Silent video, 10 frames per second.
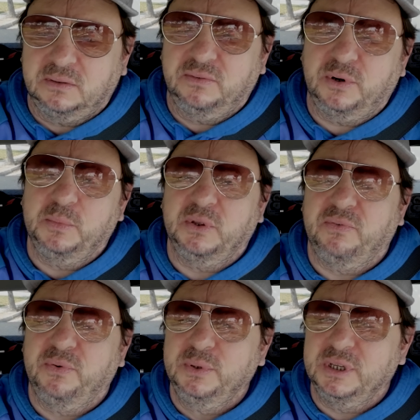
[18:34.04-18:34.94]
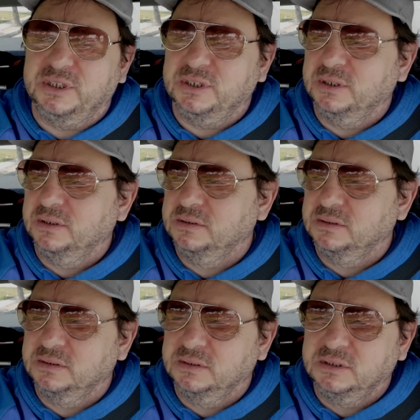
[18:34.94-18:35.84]
from the footage,
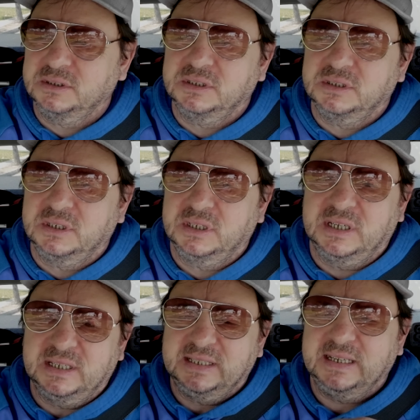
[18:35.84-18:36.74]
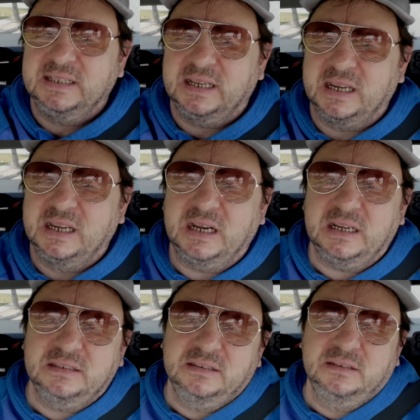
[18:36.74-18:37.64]
and then I
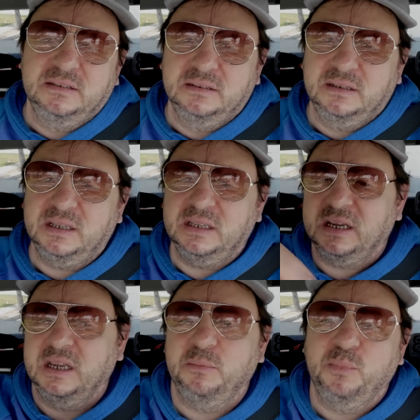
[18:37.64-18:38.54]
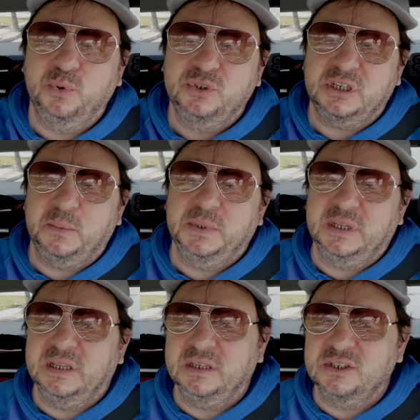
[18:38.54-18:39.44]
cut and I can put
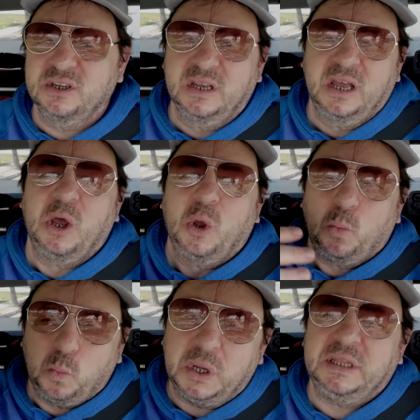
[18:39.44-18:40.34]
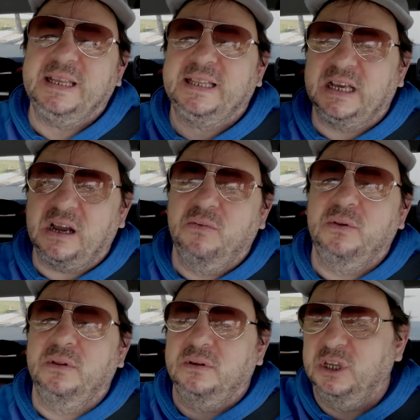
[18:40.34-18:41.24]
something else, but the tag
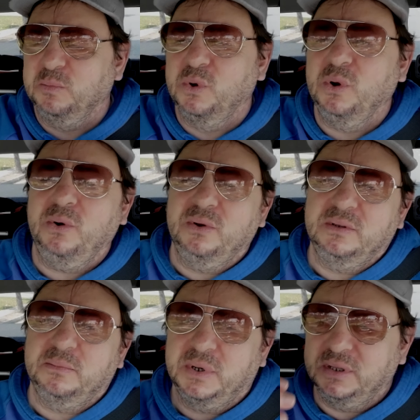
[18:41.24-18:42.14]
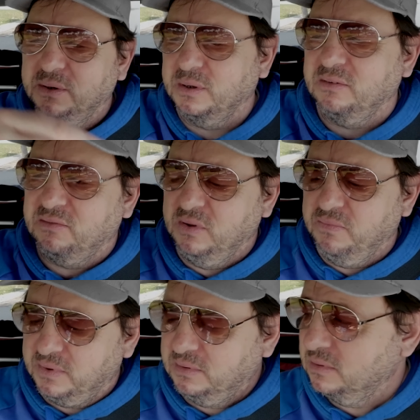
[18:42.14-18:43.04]
will keep going, but you have
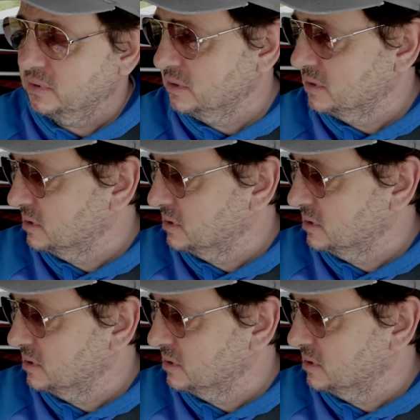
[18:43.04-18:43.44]
different things.